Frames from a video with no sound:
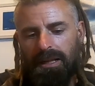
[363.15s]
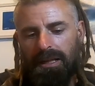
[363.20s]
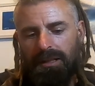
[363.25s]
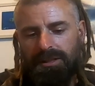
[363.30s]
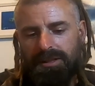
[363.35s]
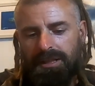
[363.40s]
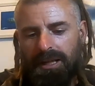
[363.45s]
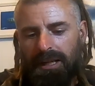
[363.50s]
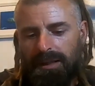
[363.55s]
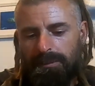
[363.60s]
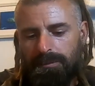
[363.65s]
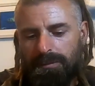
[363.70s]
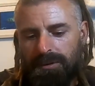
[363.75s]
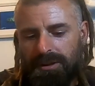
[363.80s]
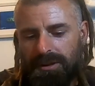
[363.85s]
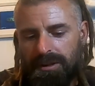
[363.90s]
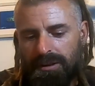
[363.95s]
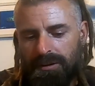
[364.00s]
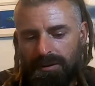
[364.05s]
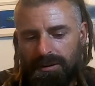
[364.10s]
that same
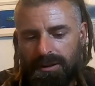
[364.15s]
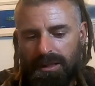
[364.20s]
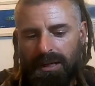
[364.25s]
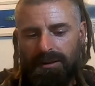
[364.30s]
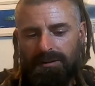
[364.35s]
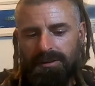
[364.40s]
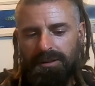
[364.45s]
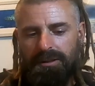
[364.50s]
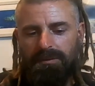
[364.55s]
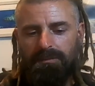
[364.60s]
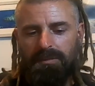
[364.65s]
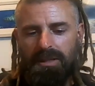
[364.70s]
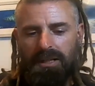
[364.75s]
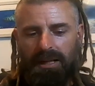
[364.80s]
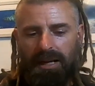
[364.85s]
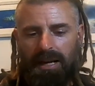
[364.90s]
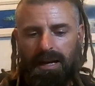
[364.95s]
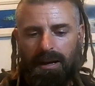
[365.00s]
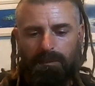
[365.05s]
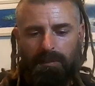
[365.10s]
2000
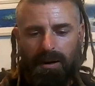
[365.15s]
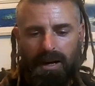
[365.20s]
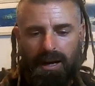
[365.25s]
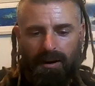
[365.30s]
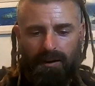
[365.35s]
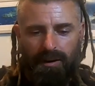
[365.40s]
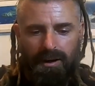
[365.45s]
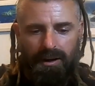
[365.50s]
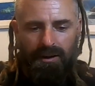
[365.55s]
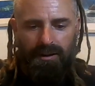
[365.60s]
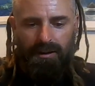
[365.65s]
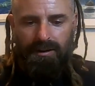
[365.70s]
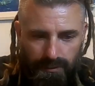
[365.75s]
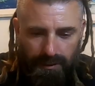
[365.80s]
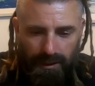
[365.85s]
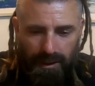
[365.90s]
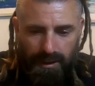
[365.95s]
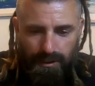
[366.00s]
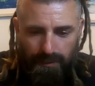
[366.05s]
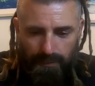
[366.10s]
milliamp hour
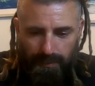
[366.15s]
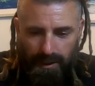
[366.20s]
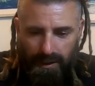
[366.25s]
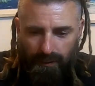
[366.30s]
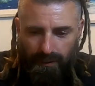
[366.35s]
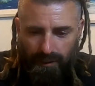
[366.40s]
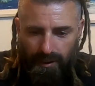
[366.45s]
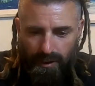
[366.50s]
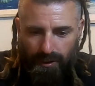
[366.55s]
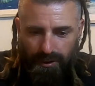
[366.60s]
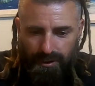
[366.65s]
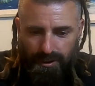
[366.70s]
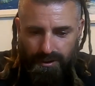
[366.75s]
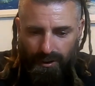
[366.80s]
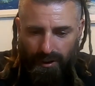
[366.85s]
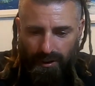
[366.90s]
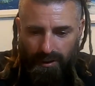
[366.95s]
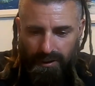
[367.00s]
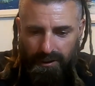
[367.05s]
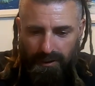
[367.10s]
nickel metal
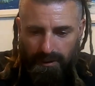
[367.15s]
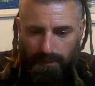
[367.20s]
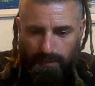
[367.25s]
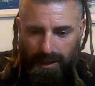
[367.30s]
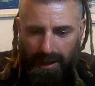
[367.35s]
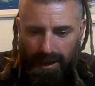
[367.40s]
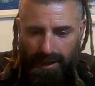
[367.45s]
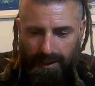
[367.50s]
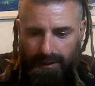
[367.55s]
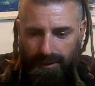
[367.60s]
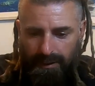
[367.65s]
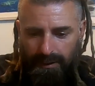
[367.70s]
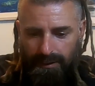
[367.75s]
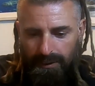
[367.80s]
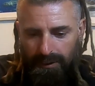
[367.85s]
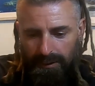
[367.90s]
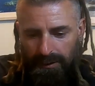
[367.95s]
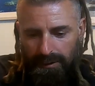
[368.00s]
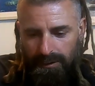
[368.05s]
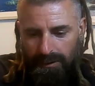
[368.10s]
hydride in the back,
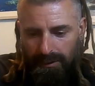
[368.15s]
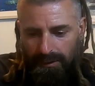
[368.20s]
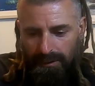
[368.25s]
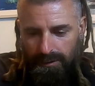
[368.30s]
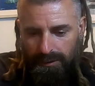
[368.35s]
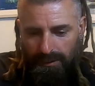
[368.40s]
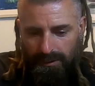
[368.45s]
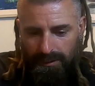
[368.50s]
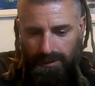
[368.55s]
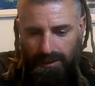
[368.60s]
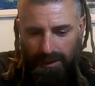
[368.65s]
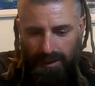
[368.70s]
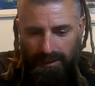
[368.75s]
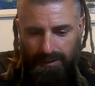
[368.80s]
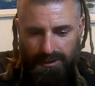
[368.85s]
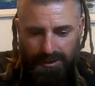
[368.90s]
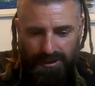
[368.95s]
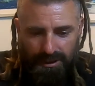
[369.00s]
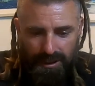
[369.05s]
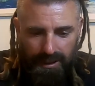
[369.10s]
in
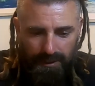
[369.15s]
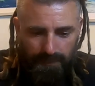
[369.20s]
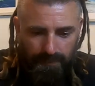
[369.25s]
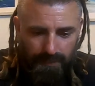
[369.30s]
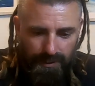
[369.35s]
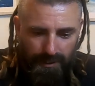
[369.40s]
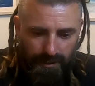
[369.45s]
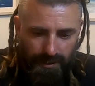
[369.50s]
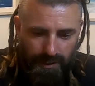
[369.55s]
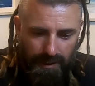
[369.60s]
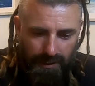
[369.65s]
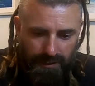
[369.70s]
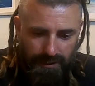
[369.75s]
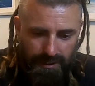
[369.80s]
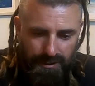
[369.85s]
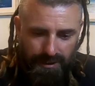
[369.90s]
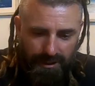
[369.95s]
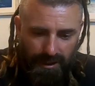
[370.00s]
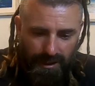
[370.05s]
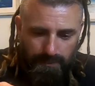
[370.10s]
the
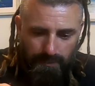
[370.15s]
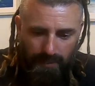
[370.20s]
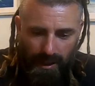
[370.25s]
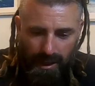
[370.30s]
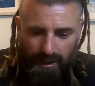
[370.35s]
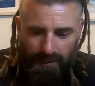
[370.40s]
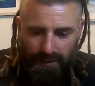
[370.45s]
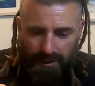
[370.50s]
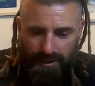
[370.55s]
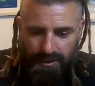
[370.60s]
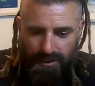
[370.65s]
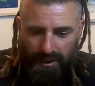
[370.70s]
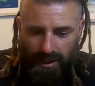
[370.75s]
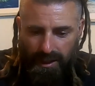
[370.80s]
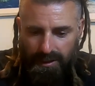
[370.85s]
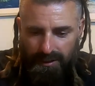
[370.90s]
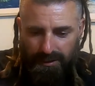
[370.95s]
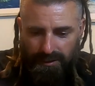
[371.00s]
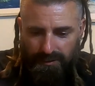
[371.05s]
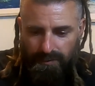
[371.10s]
same battery
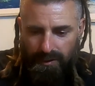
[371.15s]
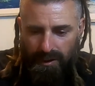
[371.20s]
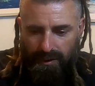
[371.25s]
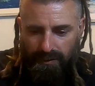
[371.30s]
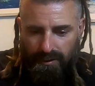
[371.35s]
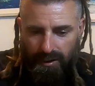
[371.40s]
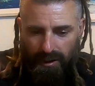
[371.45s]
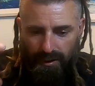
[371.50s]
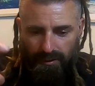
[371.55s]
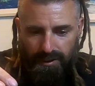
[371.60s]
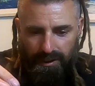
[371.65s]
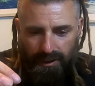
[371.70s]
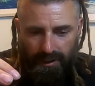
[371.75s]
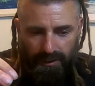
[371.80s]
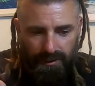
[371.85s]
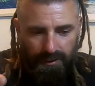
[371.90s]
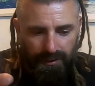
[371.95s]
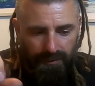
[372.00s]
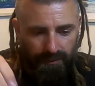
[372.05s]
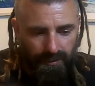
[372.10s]
tray, and it's velcroed
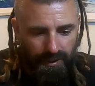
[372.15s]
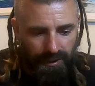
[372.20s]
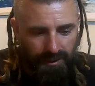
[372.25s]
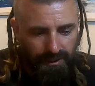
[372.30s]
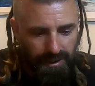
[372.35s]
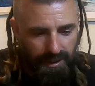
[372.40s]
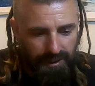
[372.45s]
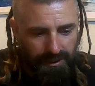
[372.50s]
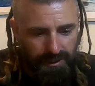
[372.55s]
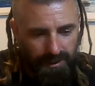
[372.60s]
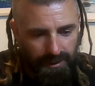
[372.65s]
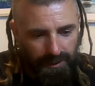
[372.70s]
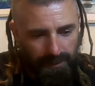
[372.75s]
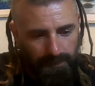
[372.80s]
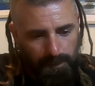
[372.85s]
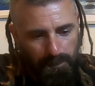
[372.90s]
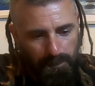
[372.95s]
in. Fantastic.